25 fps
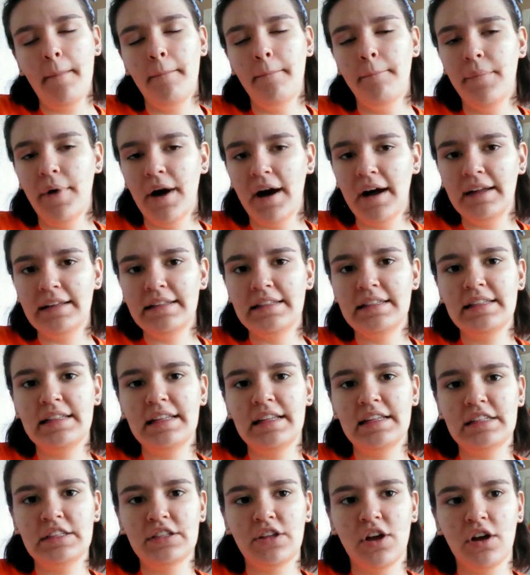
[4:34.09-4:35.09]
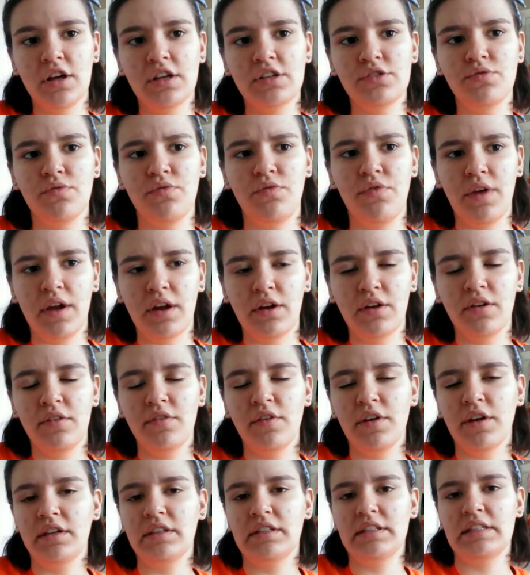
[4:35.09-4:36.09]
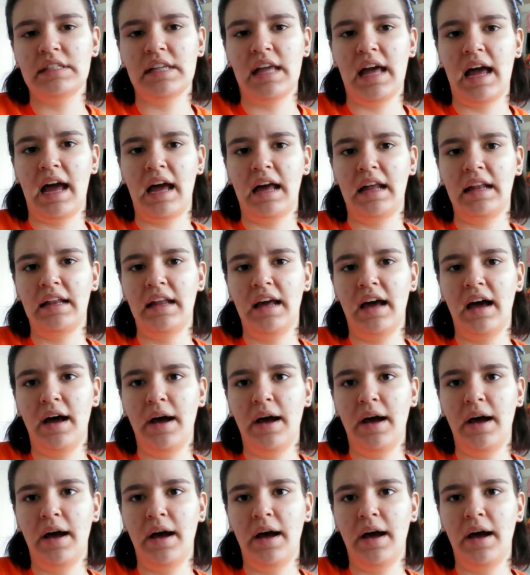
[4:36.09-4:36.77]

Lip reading: But this song is very, very sad.